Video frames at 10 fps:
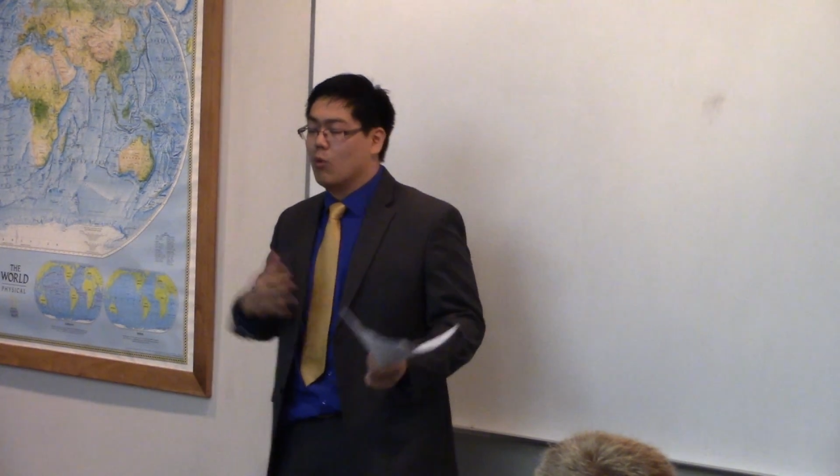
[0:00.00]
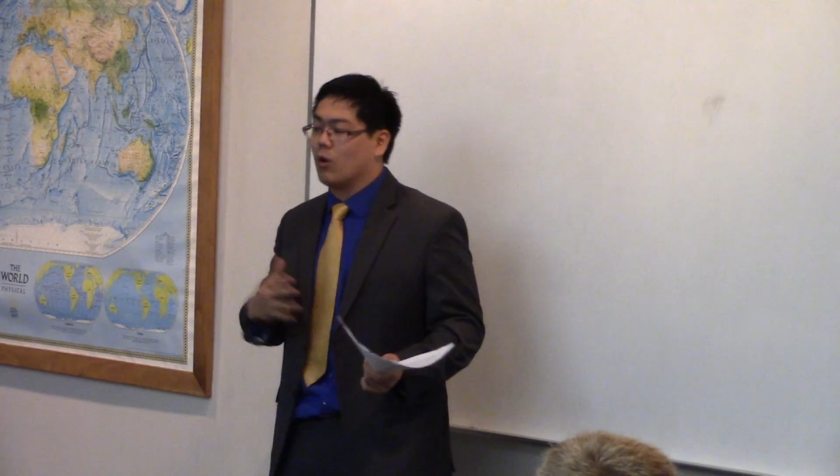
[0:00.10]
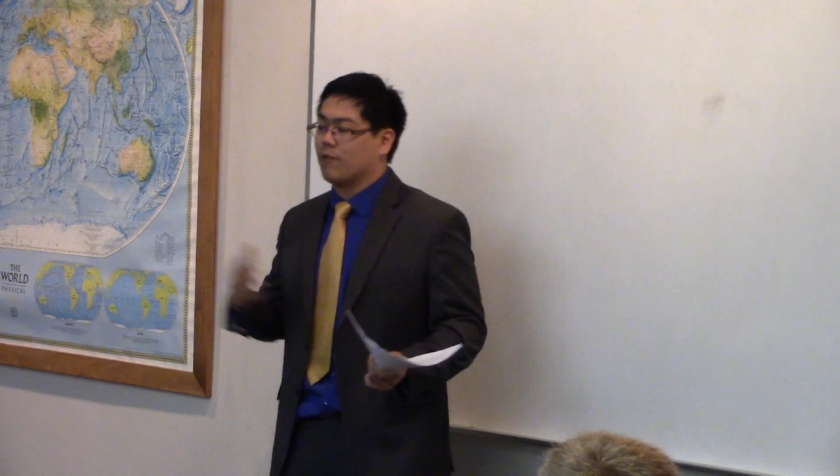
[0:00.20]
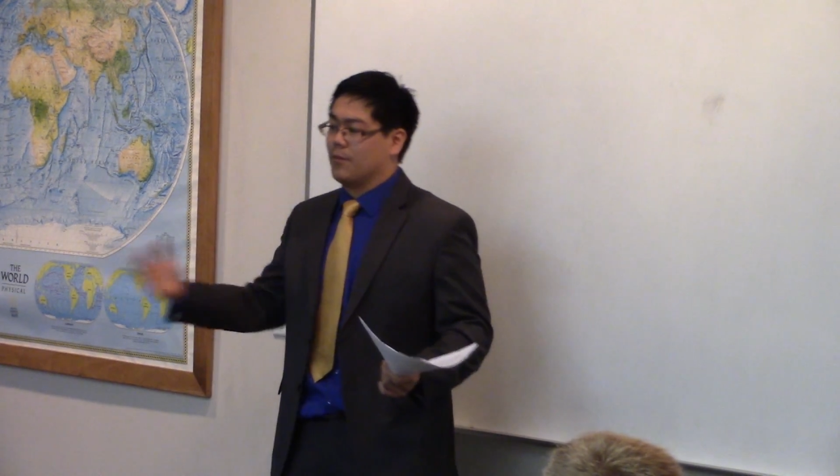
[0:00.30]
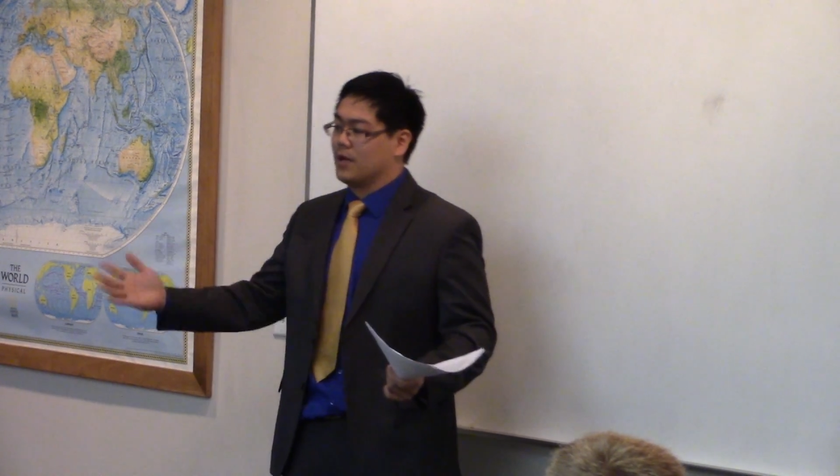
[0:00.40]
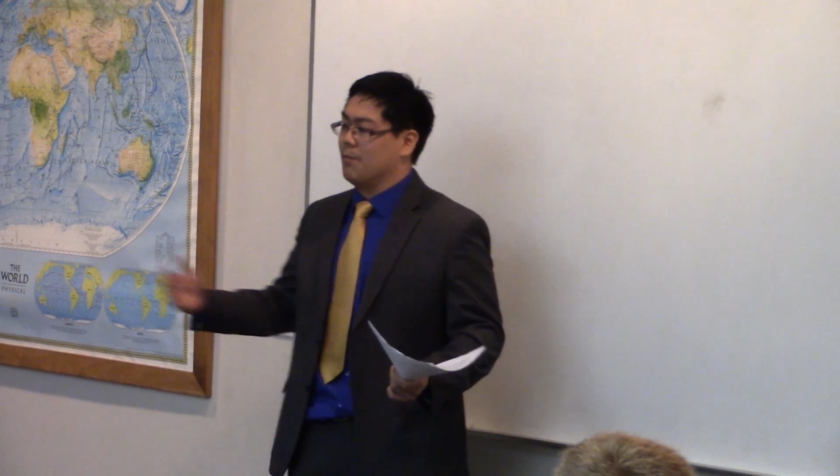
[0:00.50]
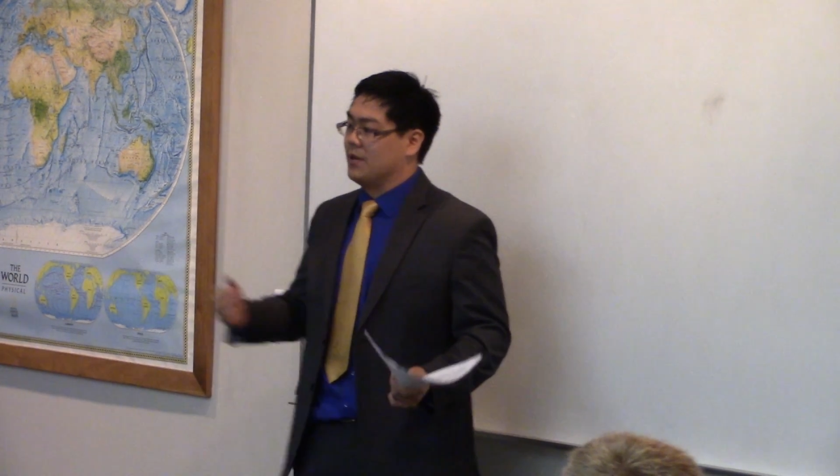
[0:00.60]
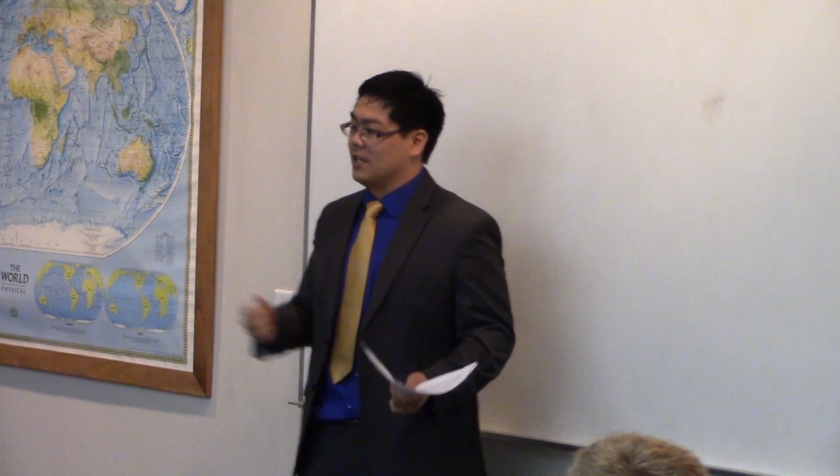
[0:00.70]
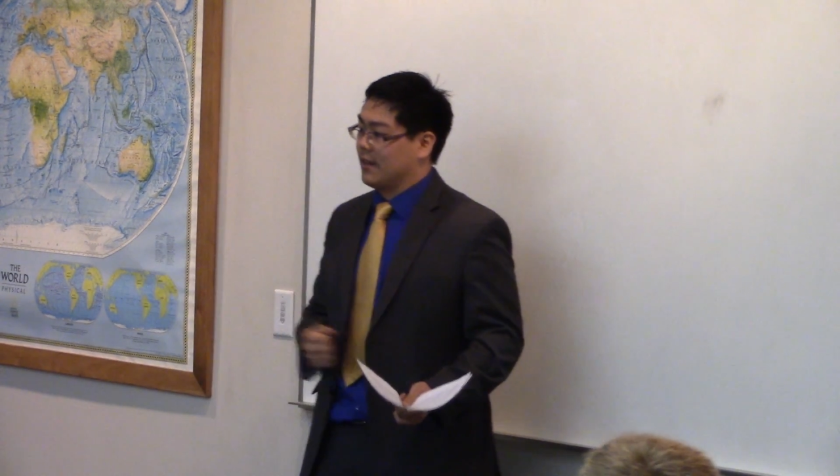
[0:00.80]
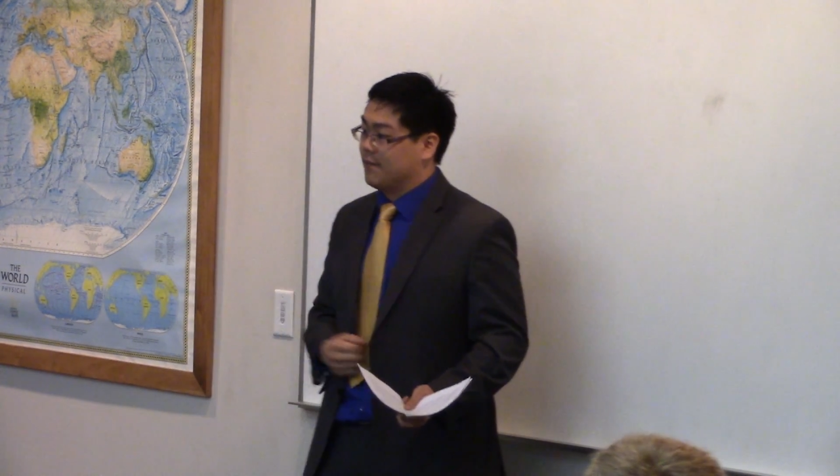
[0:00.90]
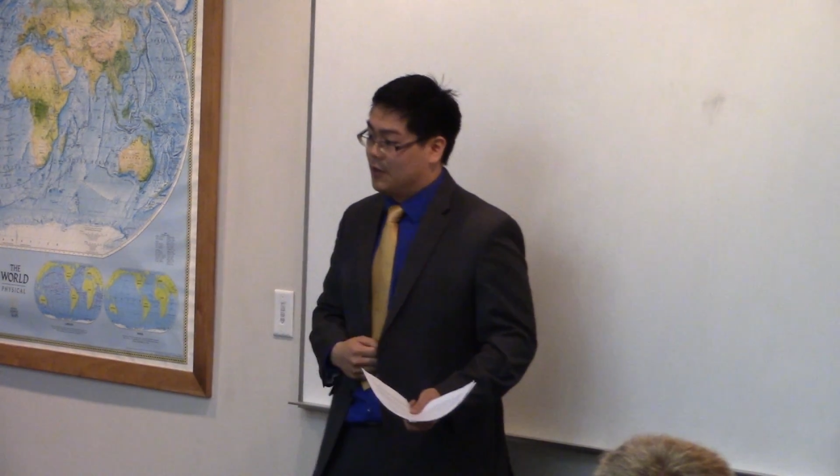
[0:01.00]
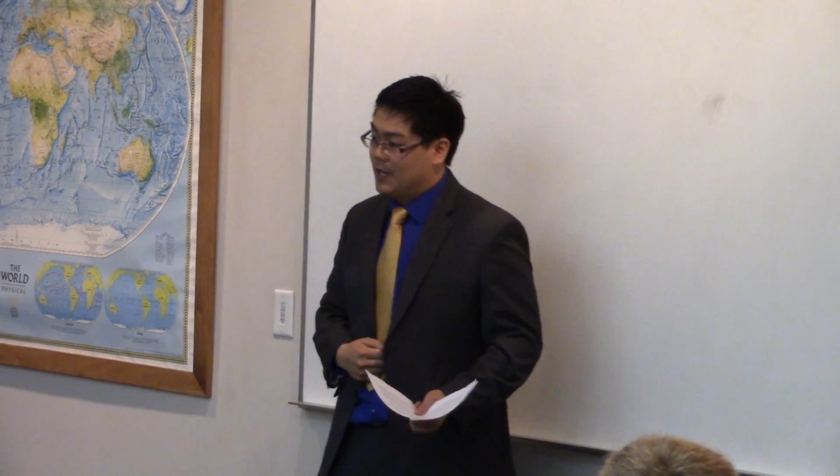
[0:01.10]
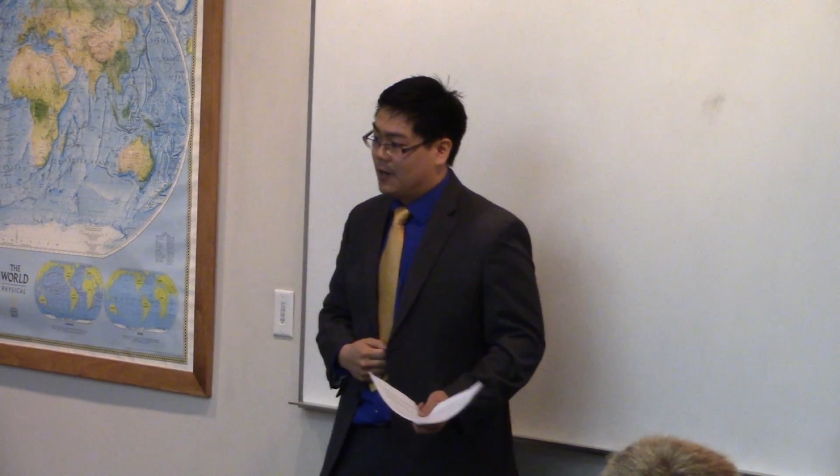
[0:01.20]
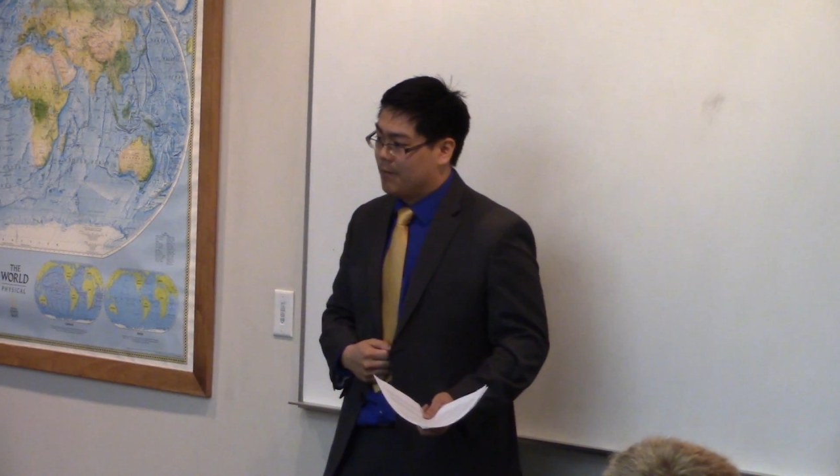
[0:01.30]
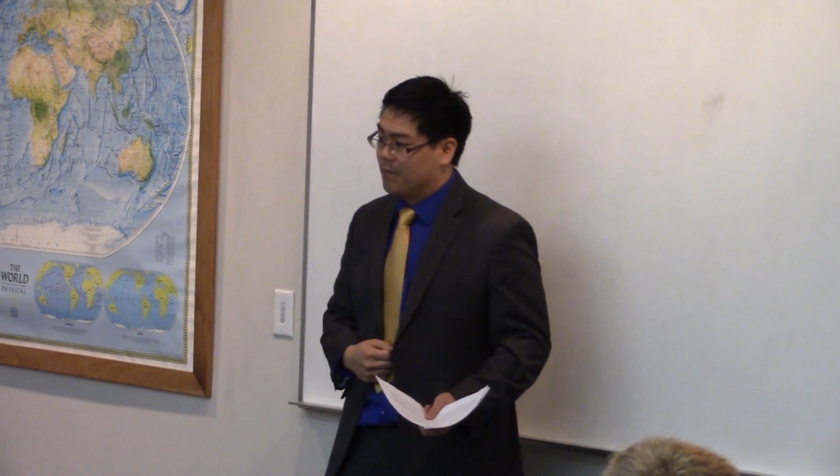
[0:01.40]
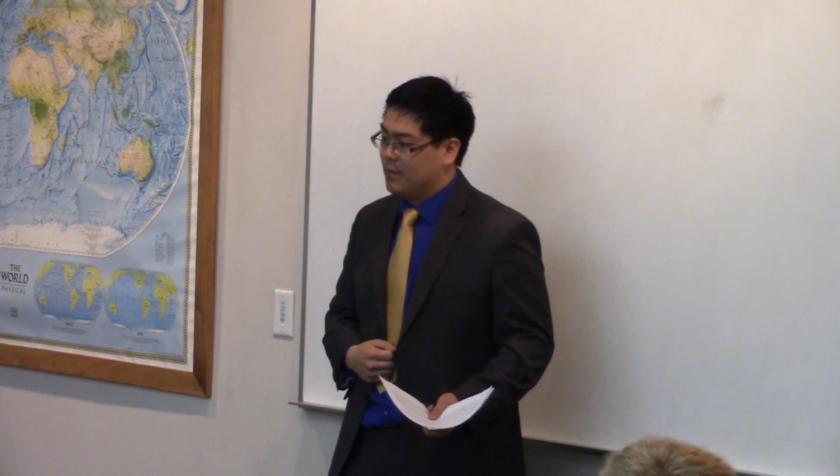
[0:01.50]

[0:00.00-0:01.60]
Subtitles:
more from a company like Vernier.